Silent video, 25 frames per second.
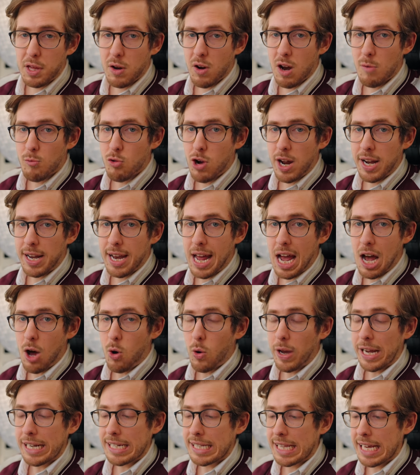Ethereum right
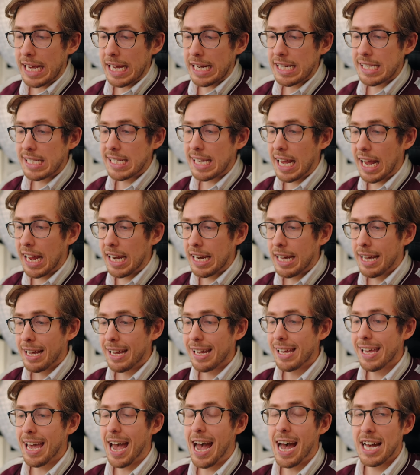now is the insane
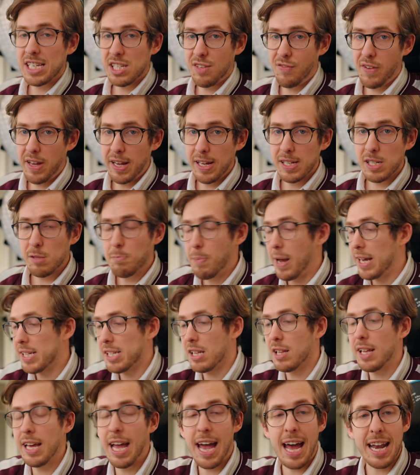gas fees.
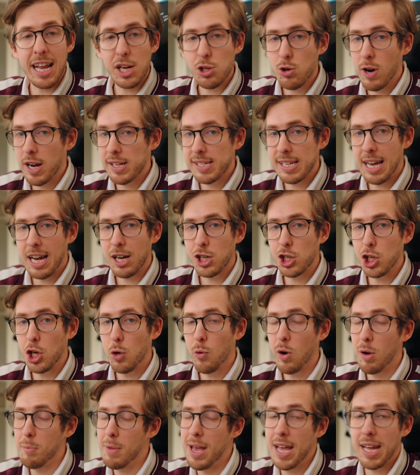Basically, any transaction
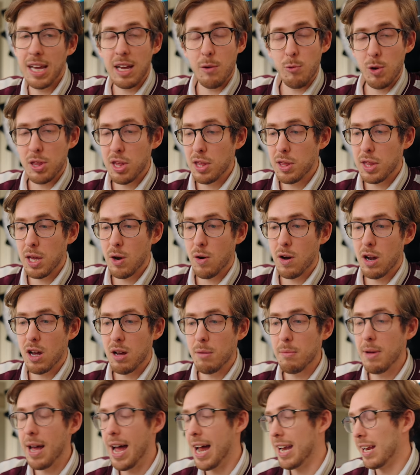you want to make with
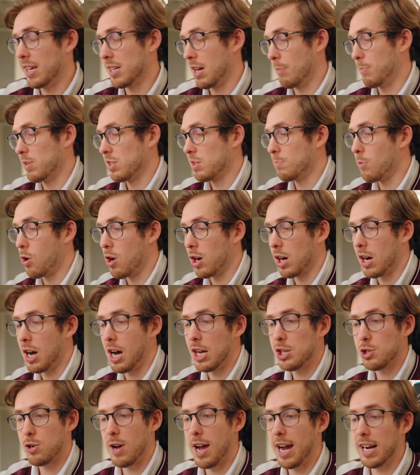Ethereum, any type of smart
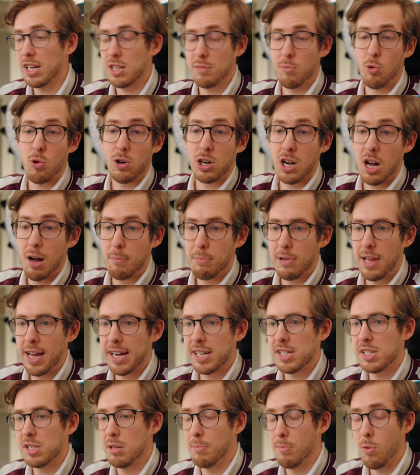contract, the more
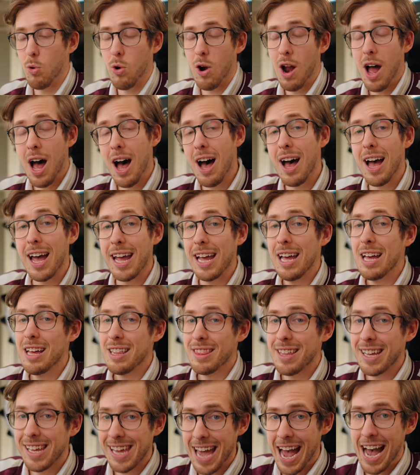complex, the more high
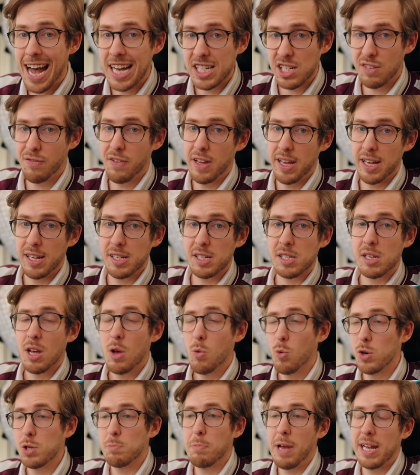the gas fees,
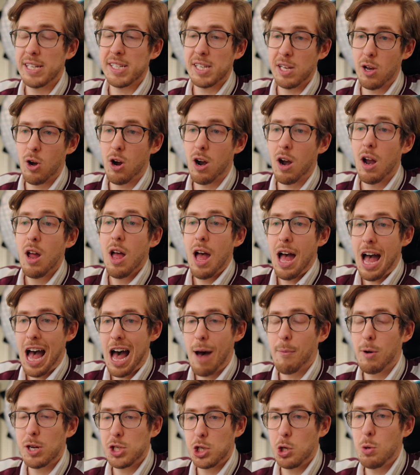which basically are
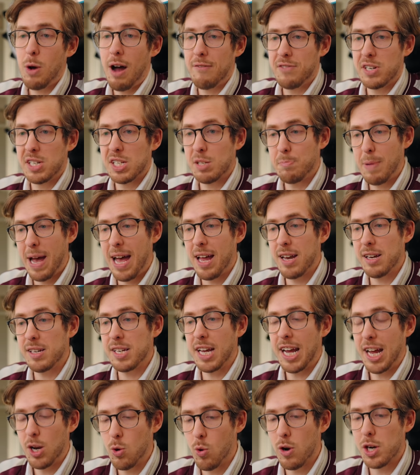how much you have to
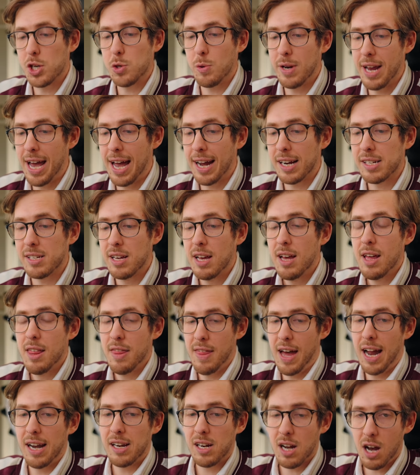spend in order to enact
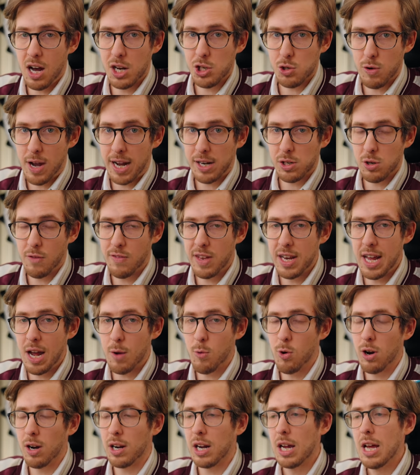that contract on the
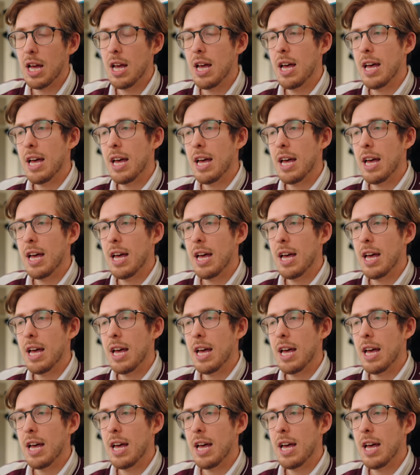network.